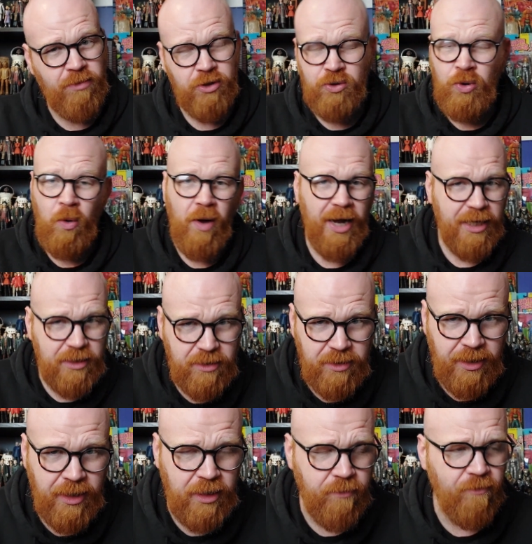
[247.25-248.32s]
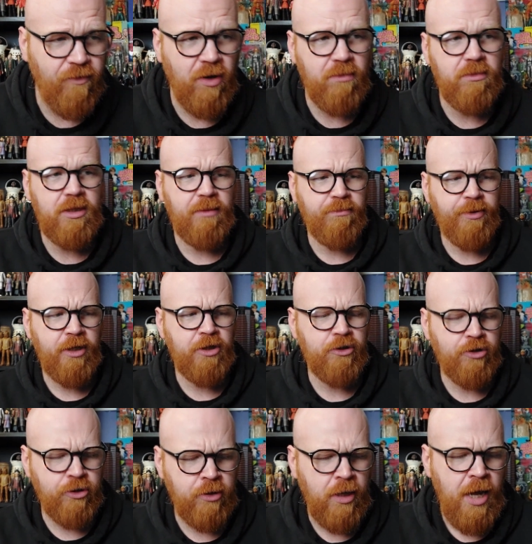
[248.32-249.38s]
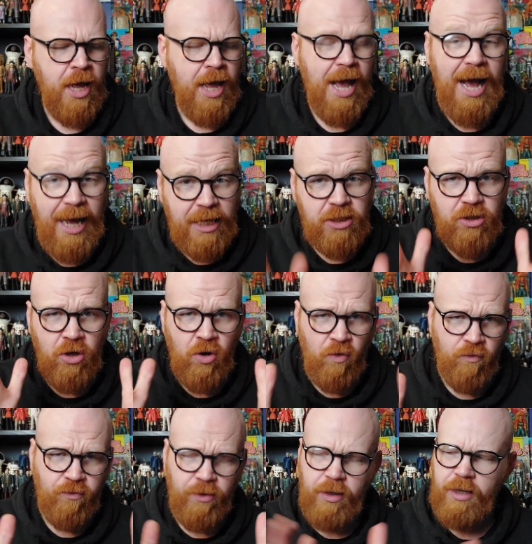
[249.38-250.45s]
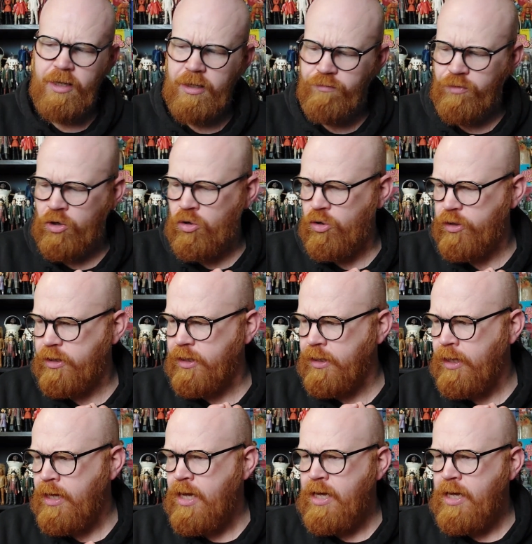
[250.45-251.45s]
There's no actor yet confirmed, I'm pretty sure, as of recording.